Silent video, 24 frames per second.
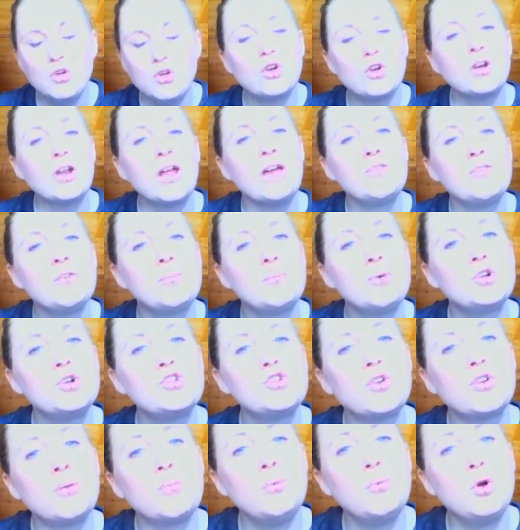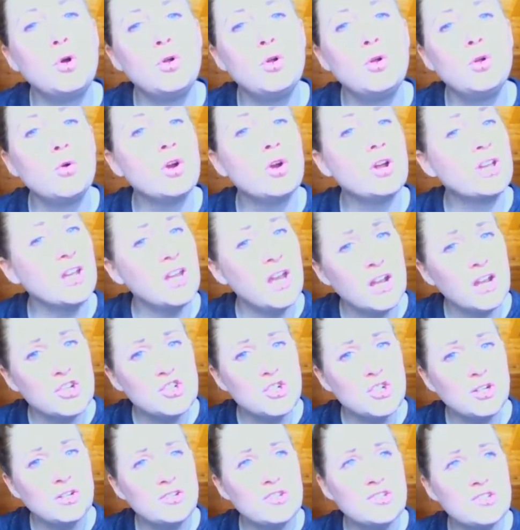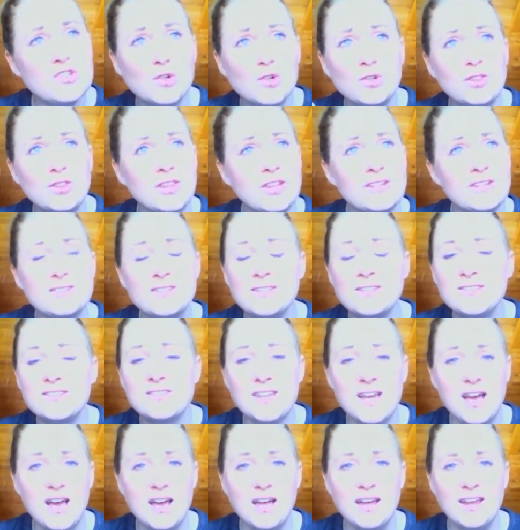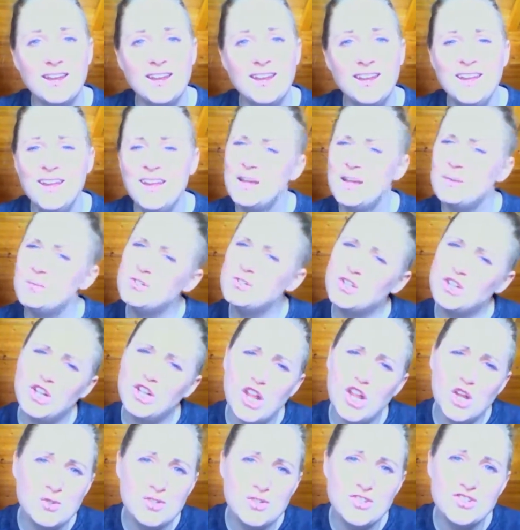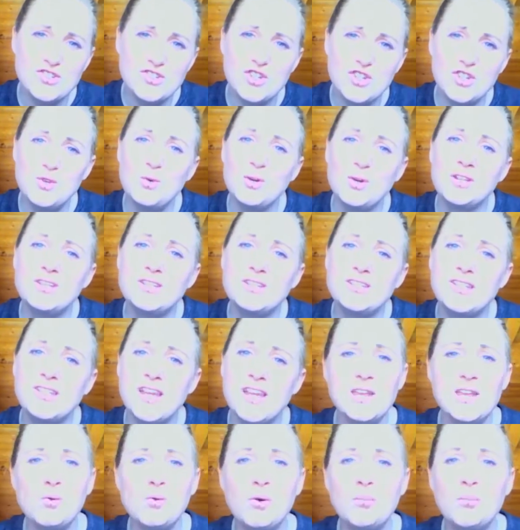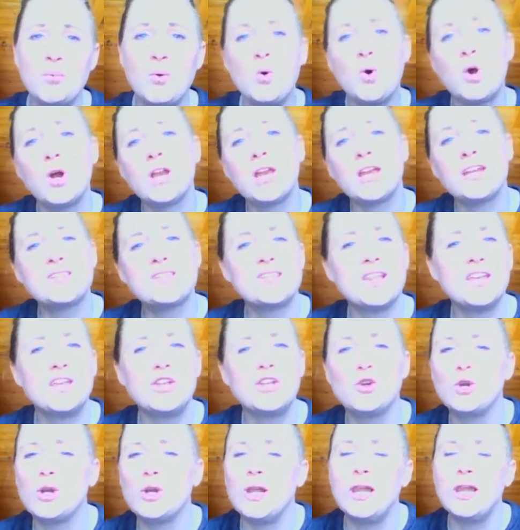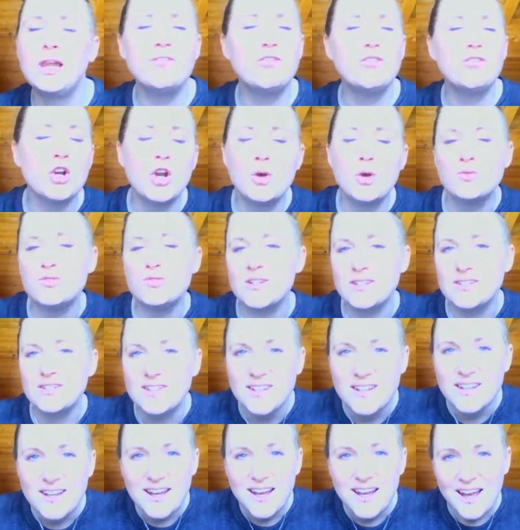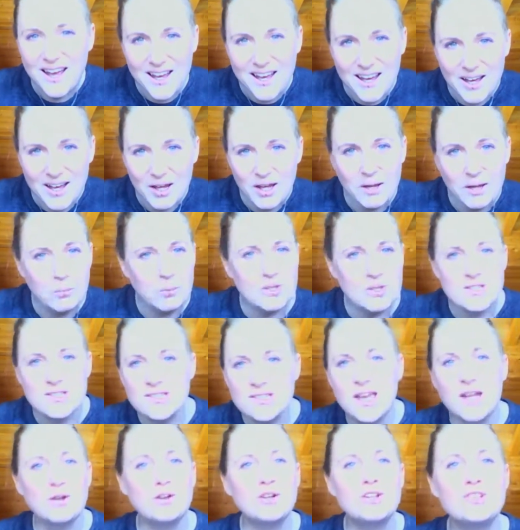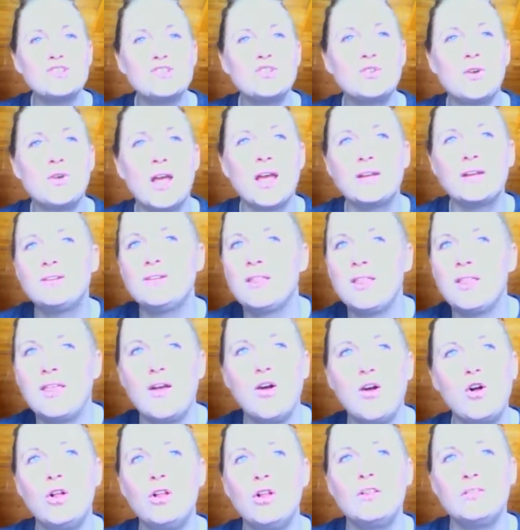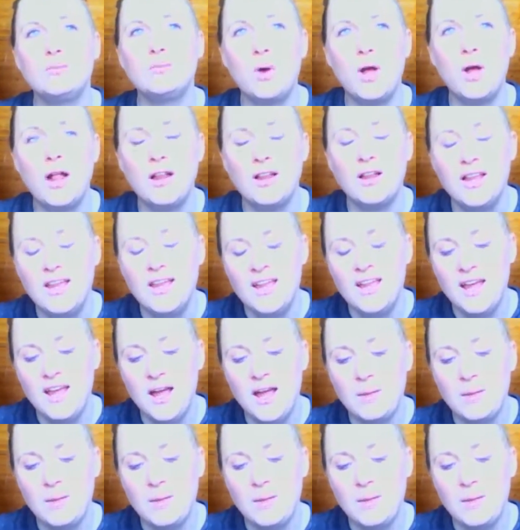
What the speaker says: you're going to have a push or a pull or a connection to certain things in the sky. It was closest to you on the day you were born, and it's like your liver knows it. And when Saturn is direct, all is well.